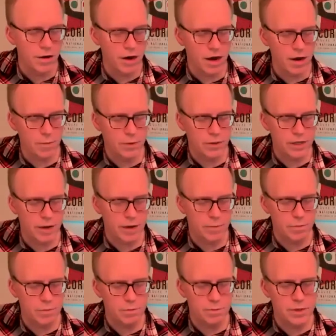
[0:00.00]
I play a
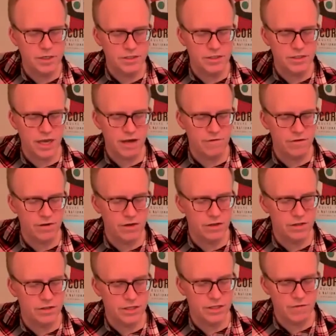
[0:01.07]
B7 at
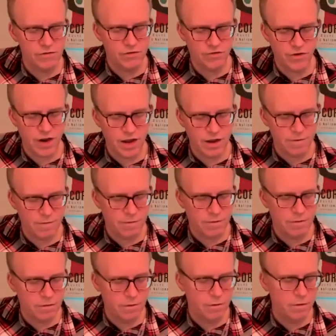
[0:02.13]
the 7th fret,
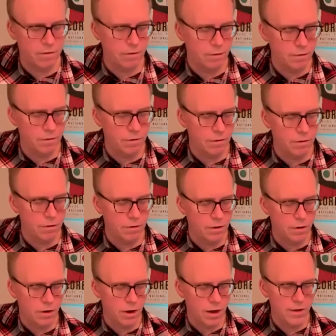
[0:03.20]

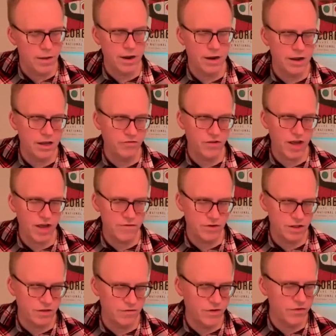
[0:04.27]
and then an A7
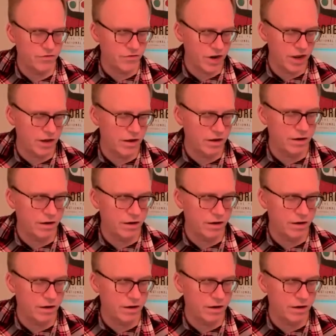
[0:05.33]
at the 5th fret,